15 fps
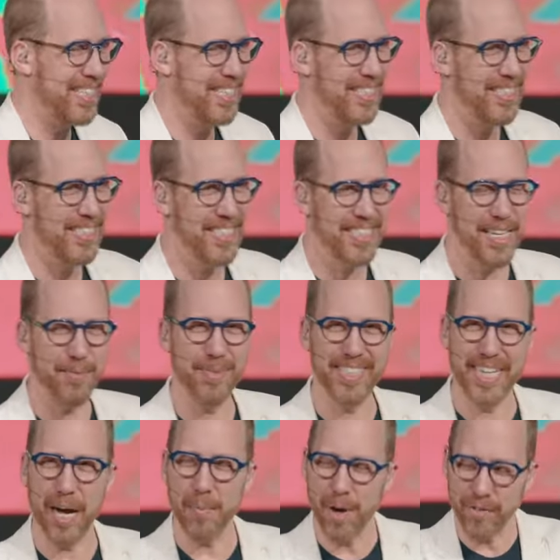Just give me,
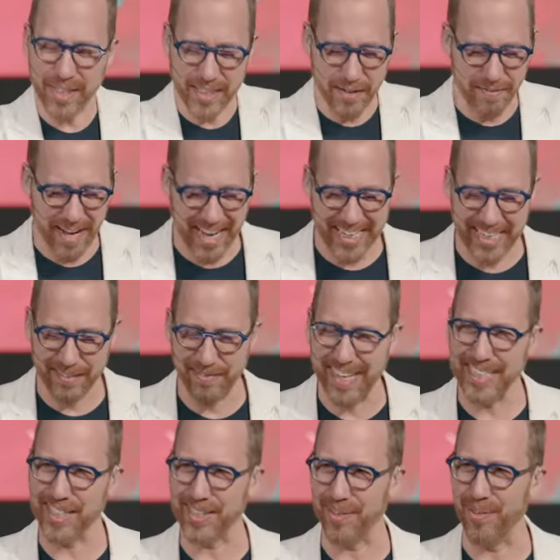come on the divine
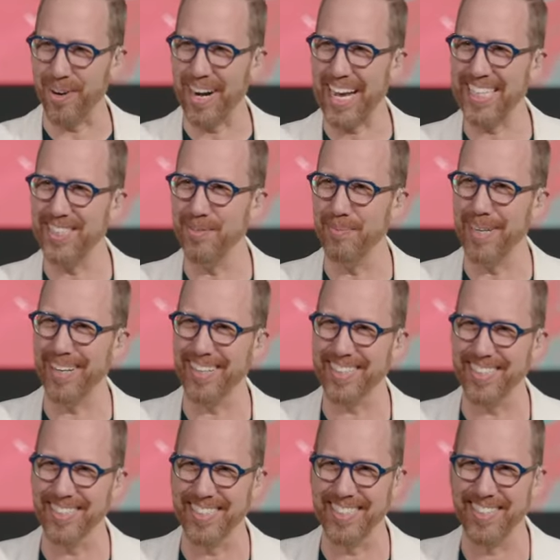adventure where I do
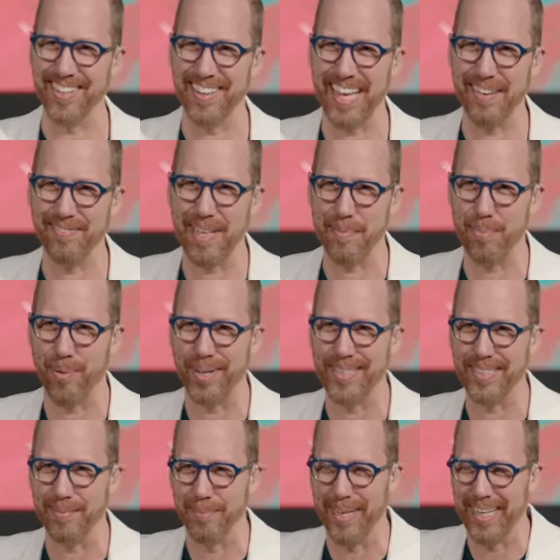miracles in your life that point
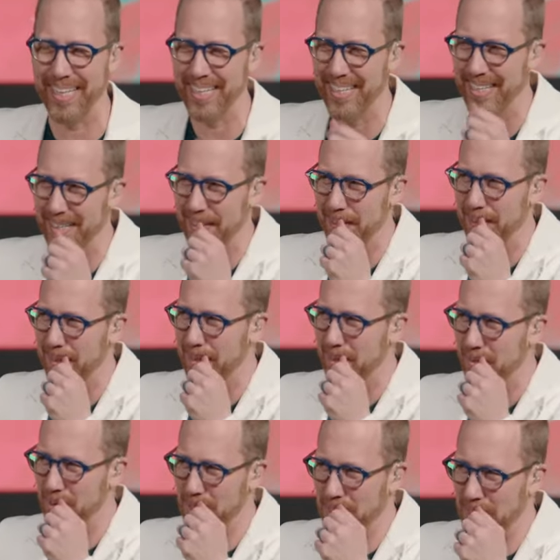to me.
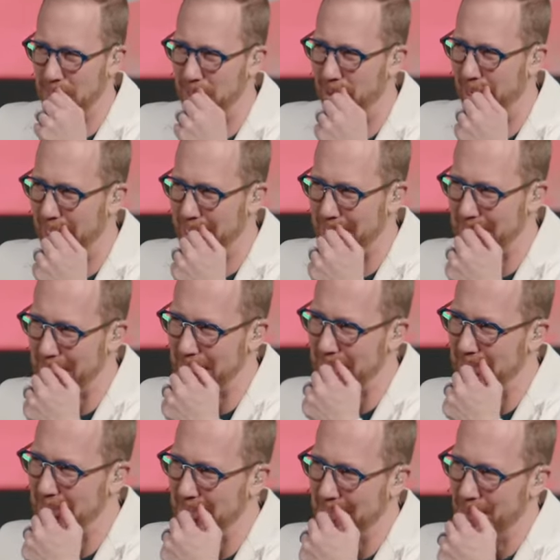Would you do it?
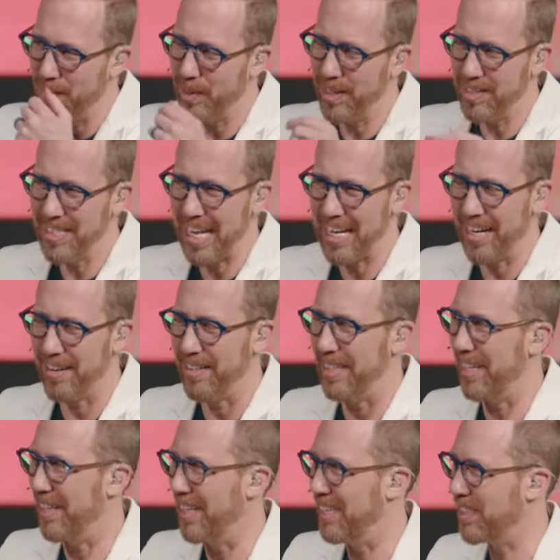Where's that
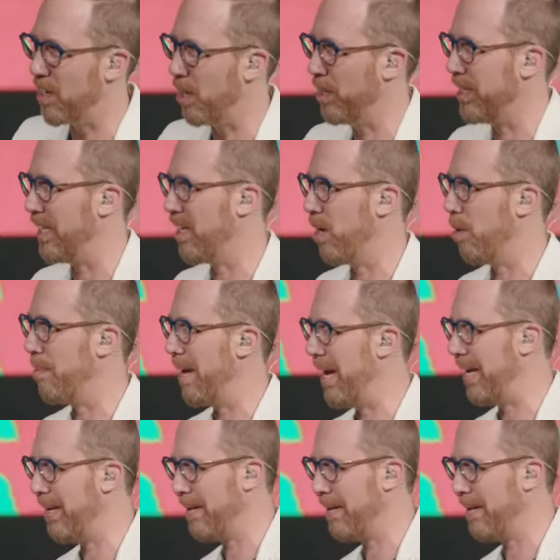area that he's calling you to obey?